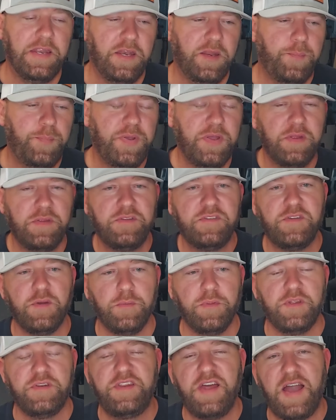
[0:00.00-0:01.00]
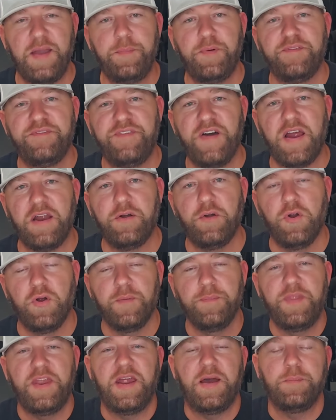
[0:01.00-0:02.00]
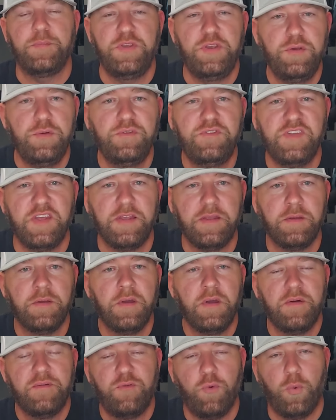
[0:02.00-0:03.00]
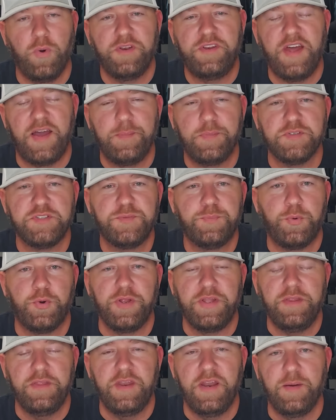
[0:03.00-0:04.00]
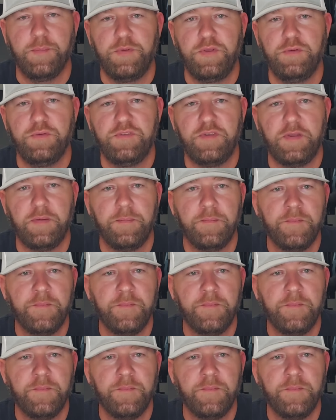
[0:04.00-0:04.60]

depends on the type of firearm that I'm using for what type of spring that I'm using.